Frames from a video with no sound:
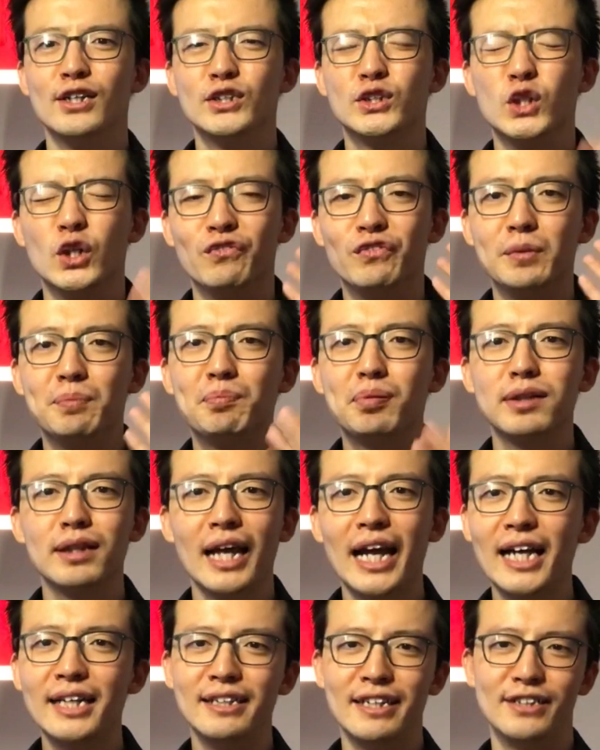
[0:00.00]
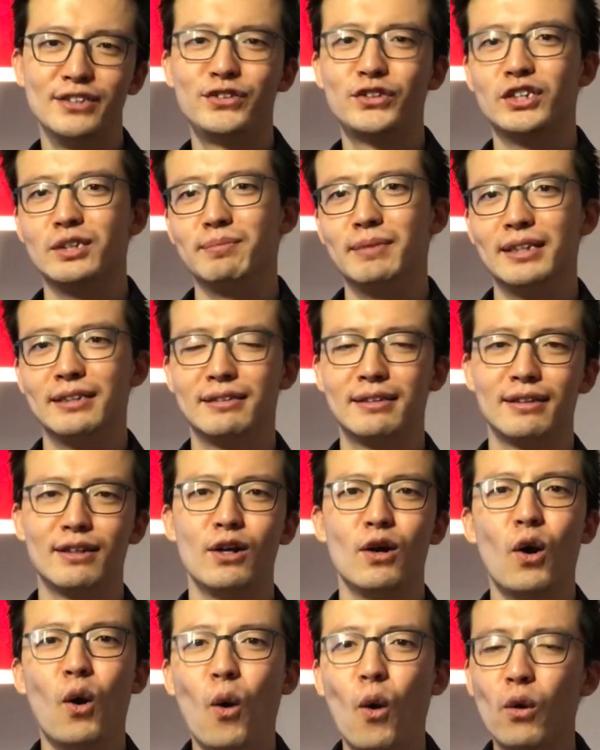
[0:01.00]
So if you play an instrument
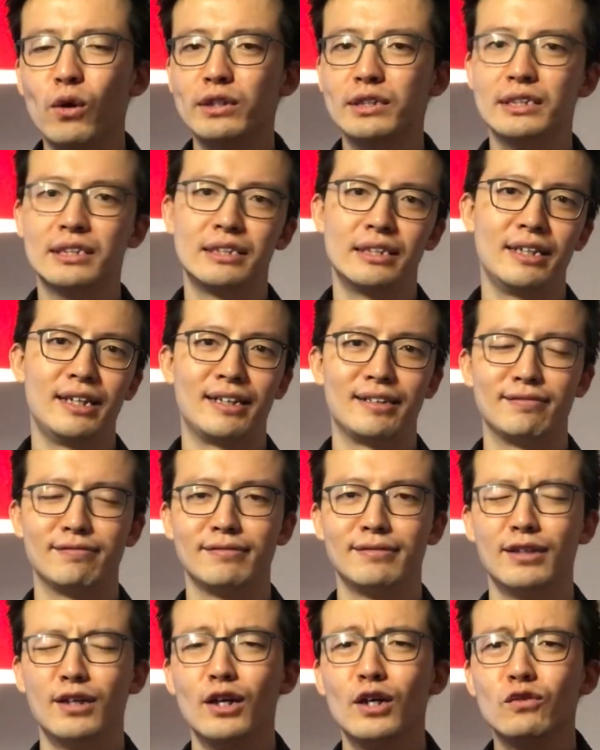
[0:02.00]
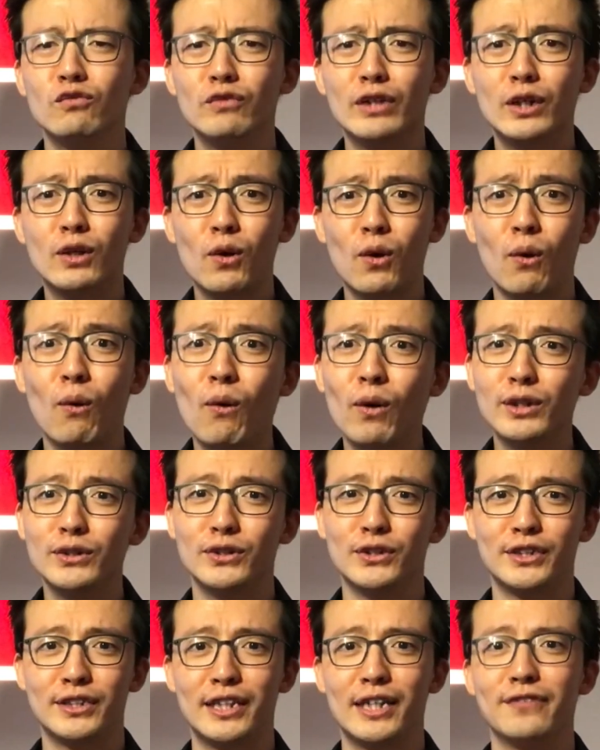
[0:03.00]
or sing, record
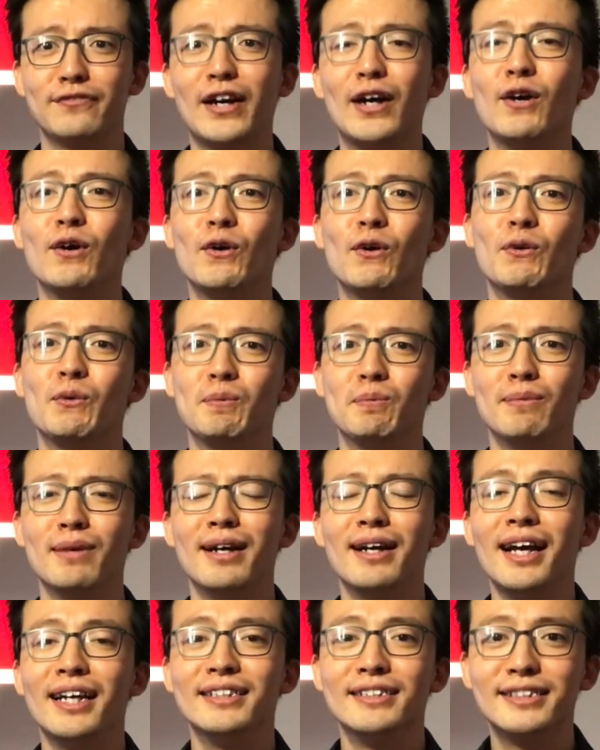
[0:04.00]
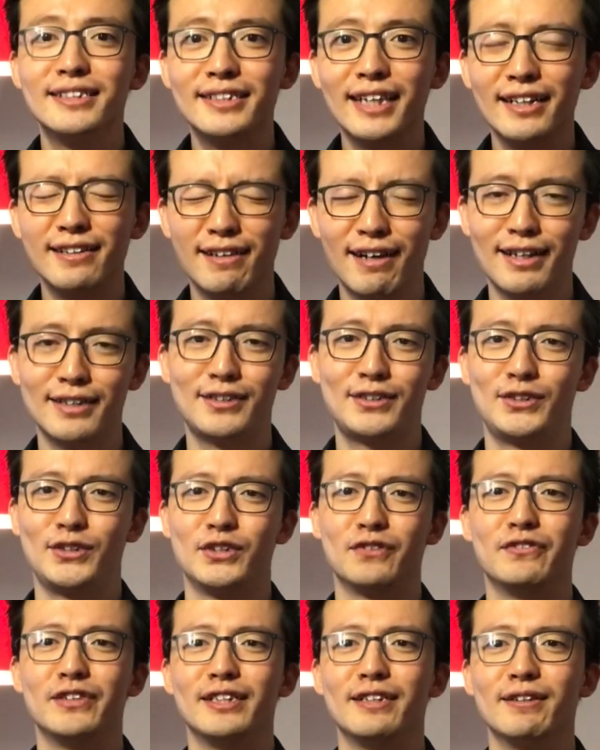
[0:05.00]
yourself at home and send us your
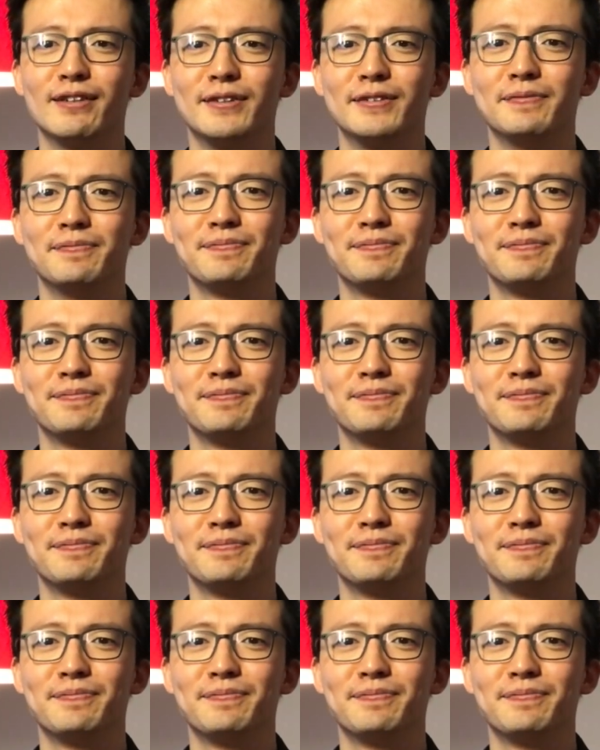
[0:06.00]
video.